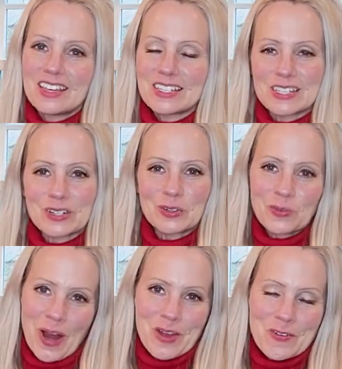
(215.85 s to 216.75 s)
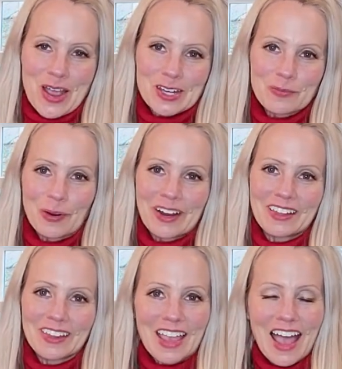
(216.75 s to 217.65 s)
This is a great way to
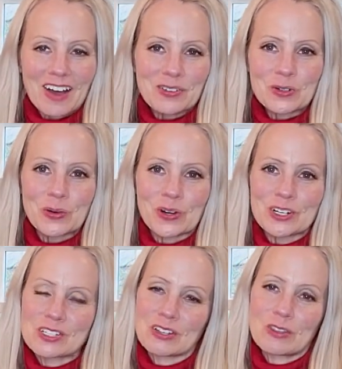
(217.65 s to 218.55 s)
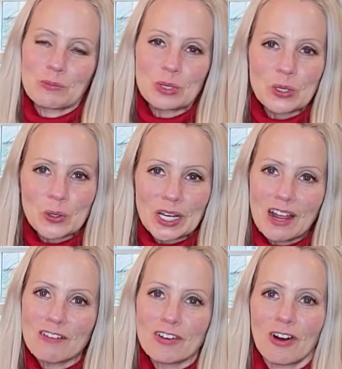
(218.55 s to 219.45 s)
bring the outdoors and the
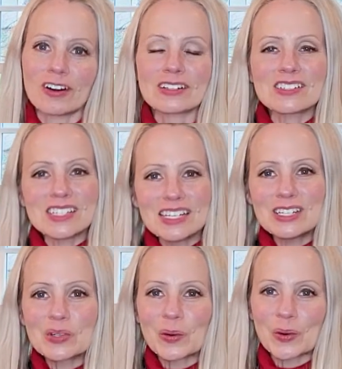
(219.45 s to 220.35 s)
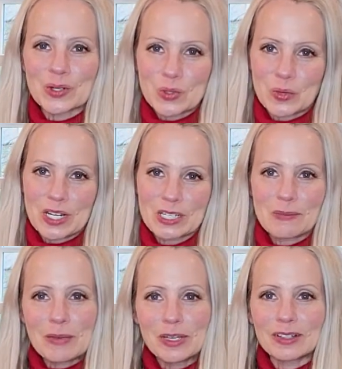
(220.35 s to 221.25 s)
beauty of gardens indoors when it's
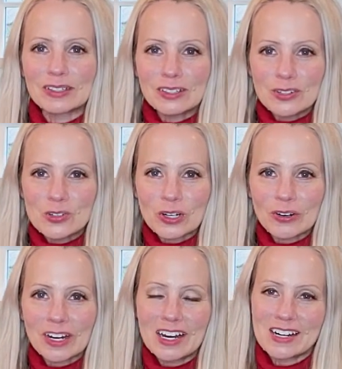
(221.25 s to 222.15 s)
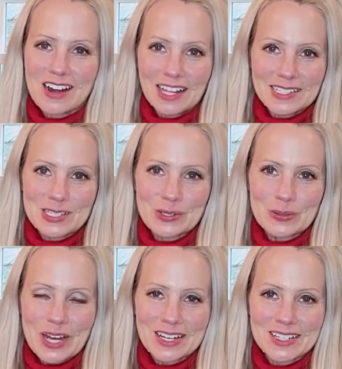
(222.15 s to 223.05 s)
maybe a little dreary, not
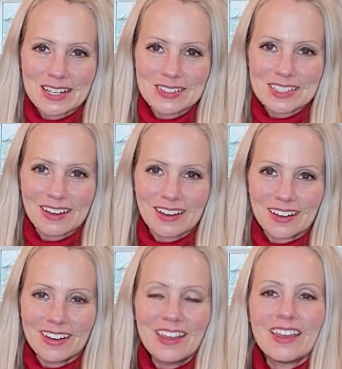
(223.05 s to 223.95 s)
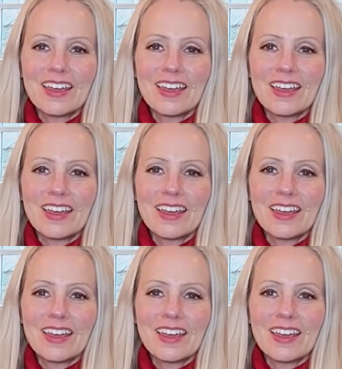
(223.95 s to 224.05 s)
so nice outside,